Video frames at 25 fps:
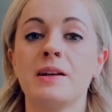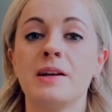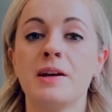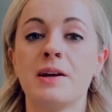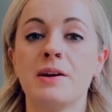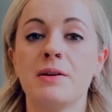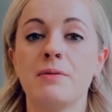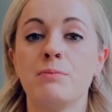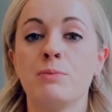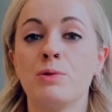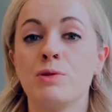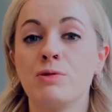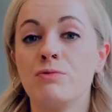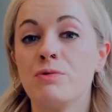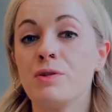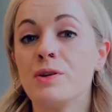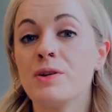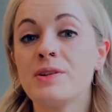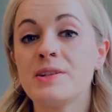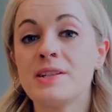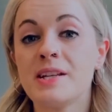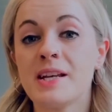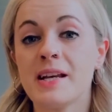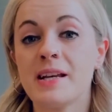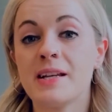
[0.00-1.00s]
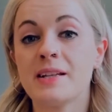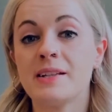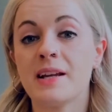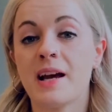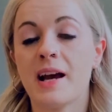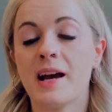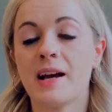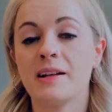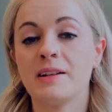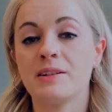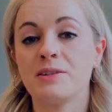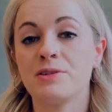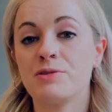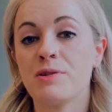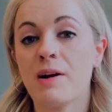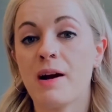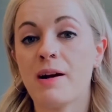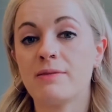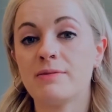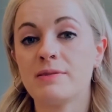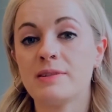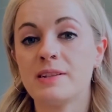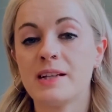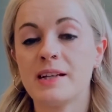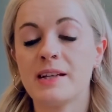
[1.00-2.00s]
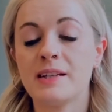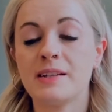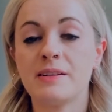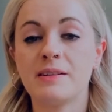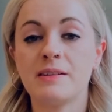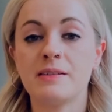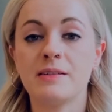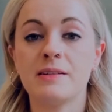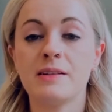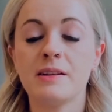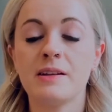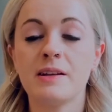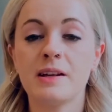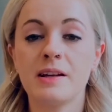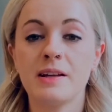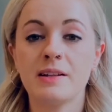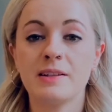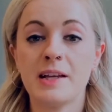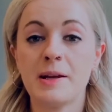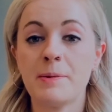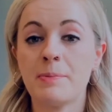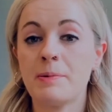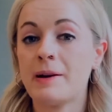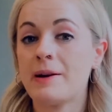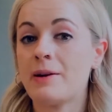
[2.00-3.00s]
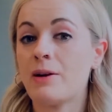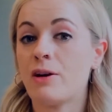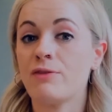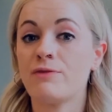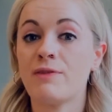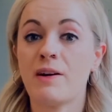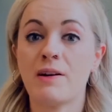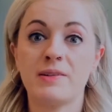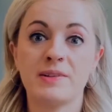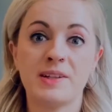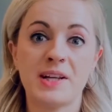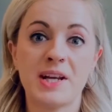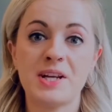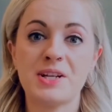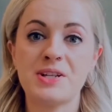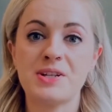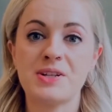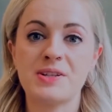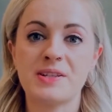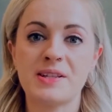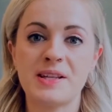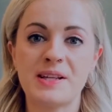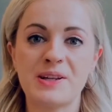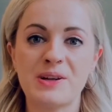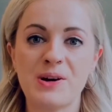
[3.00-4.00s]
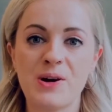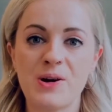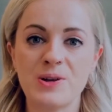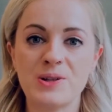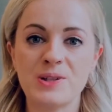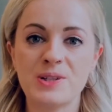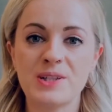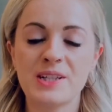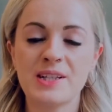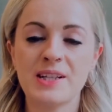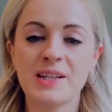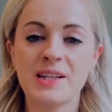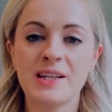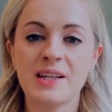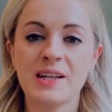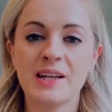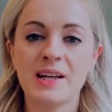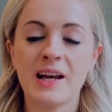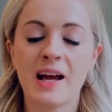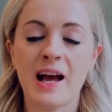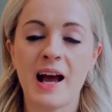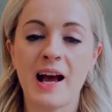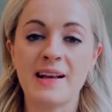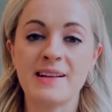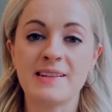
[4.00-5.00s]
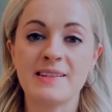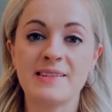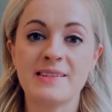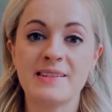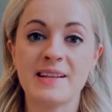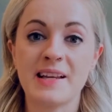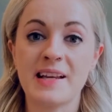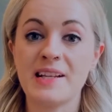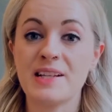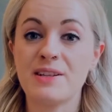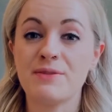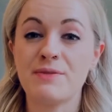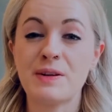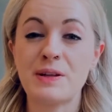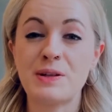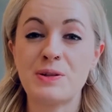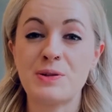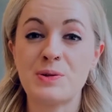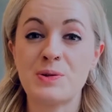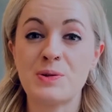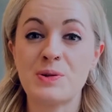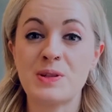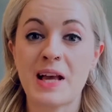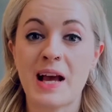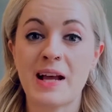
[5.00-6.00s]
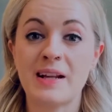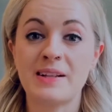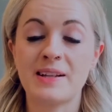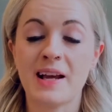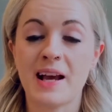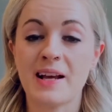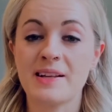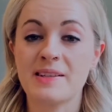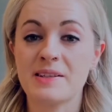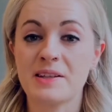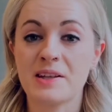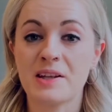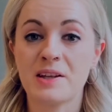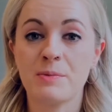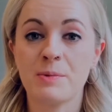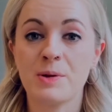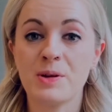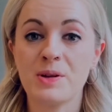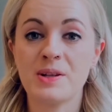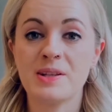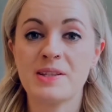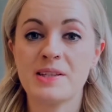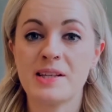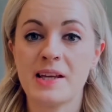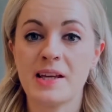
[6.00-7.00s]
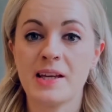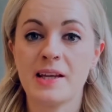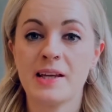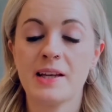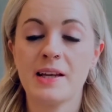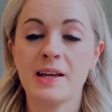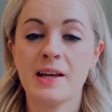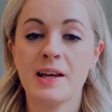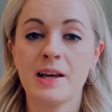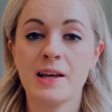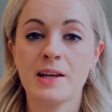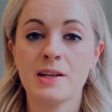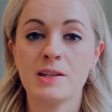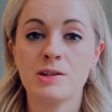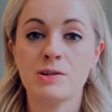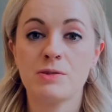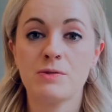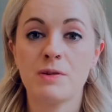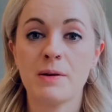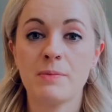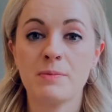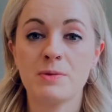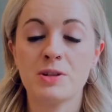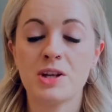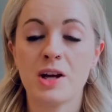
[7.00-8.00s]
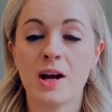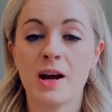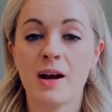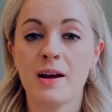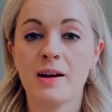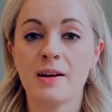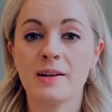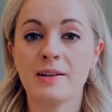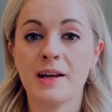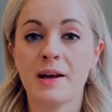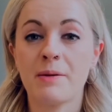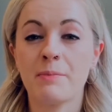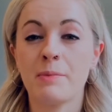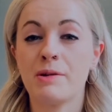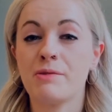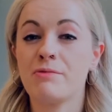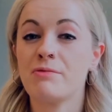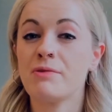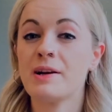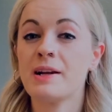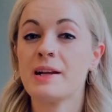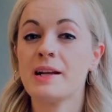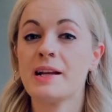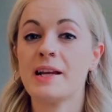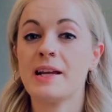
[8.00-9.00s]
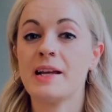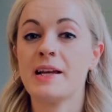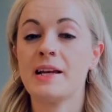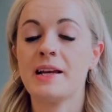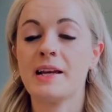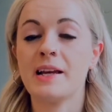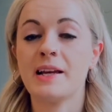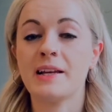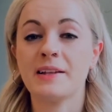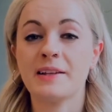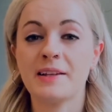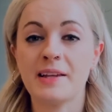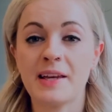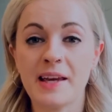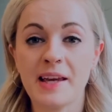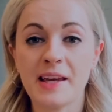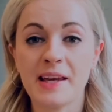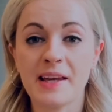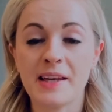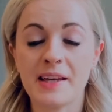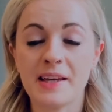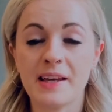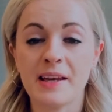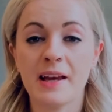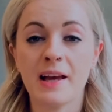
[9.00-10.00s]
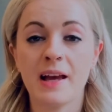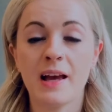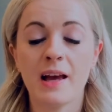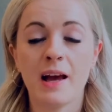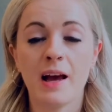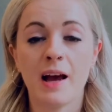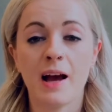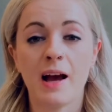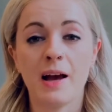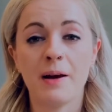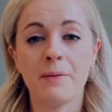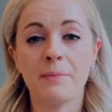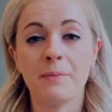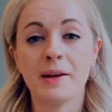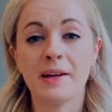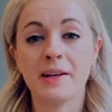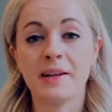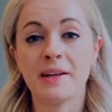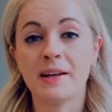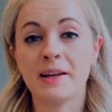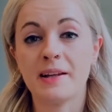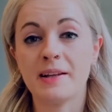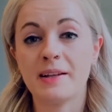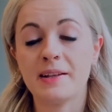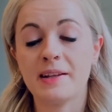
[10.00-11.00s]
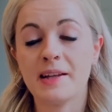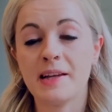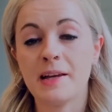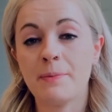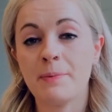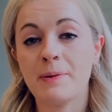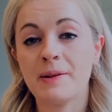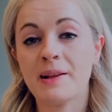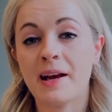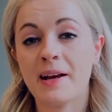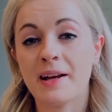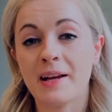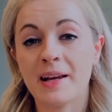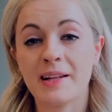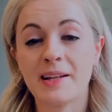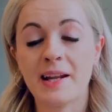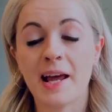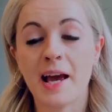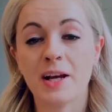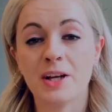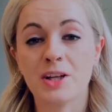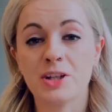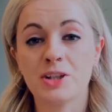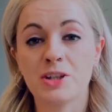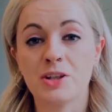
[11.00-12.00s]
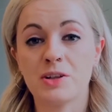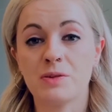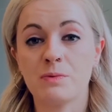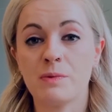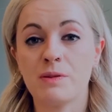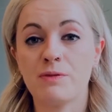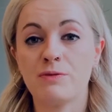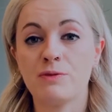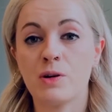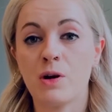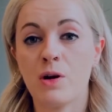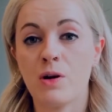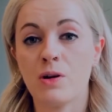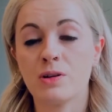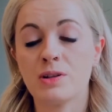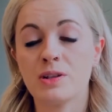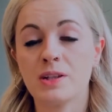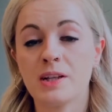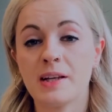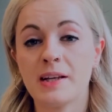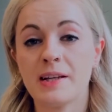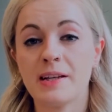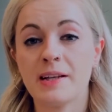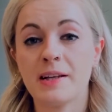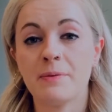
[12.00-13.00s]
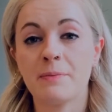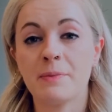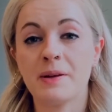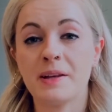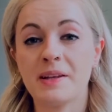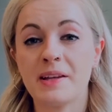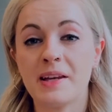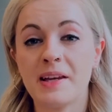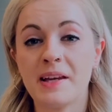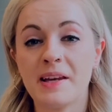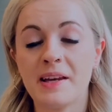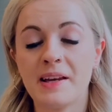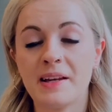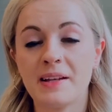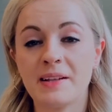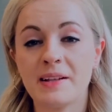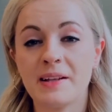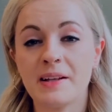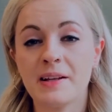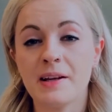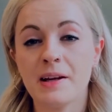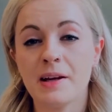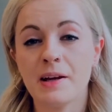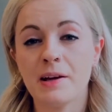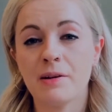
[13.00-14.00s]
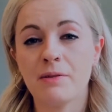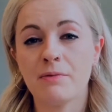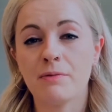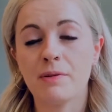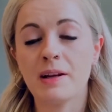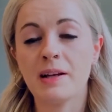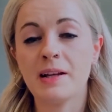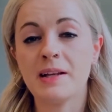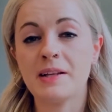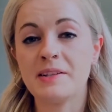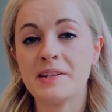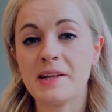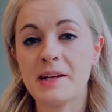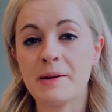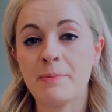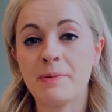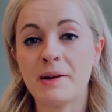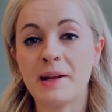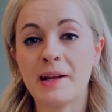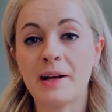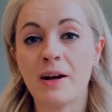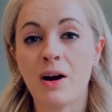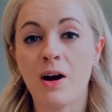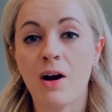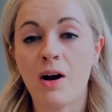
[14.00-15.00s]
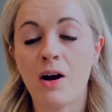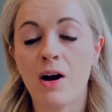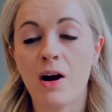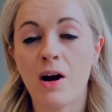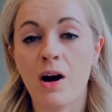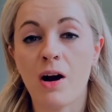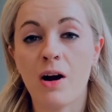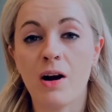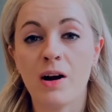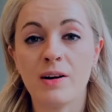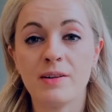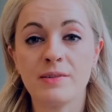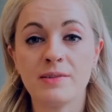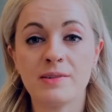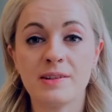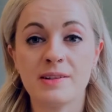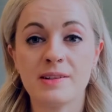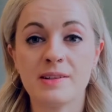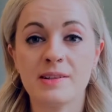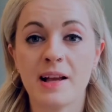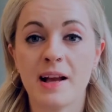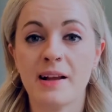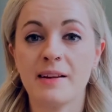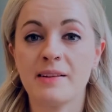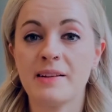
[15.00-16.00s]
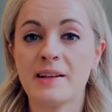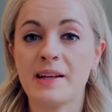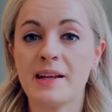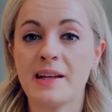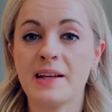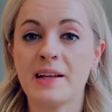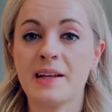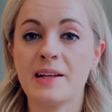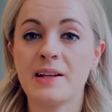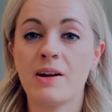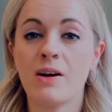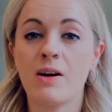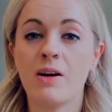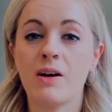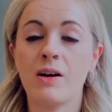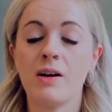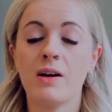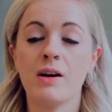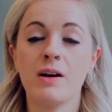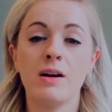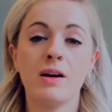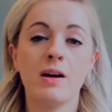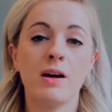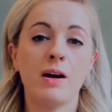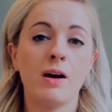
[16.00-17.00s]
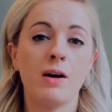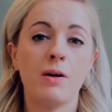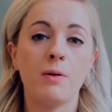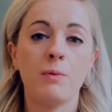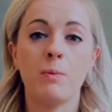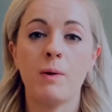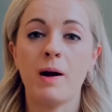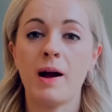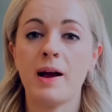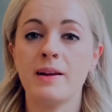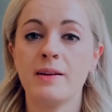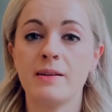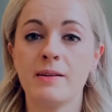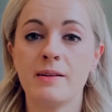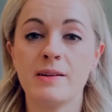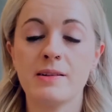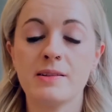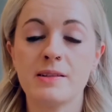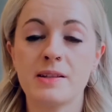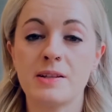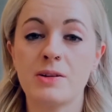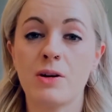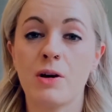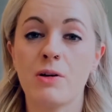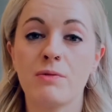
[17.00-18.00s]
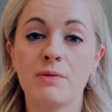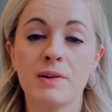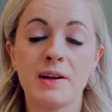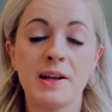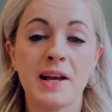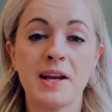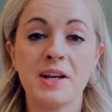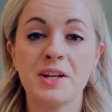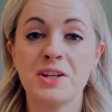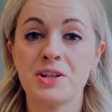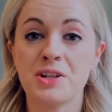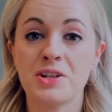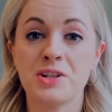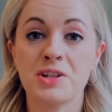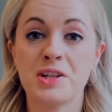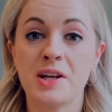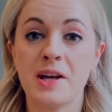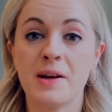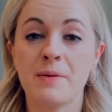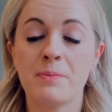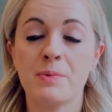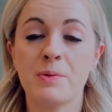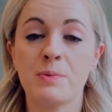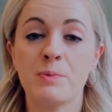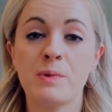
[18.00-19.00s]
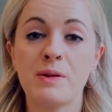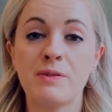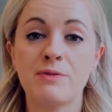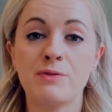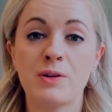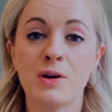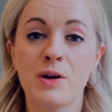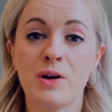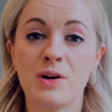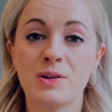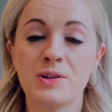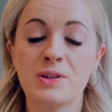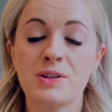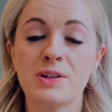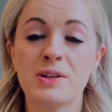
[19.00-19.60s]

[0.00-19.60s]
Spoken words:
more rooted and grounded and deepening our foundations in God as individuals and as a community, scripture can be really key in keeping that connection with God. It can be key in really deepening our understanding and our awareness and our relationship with God.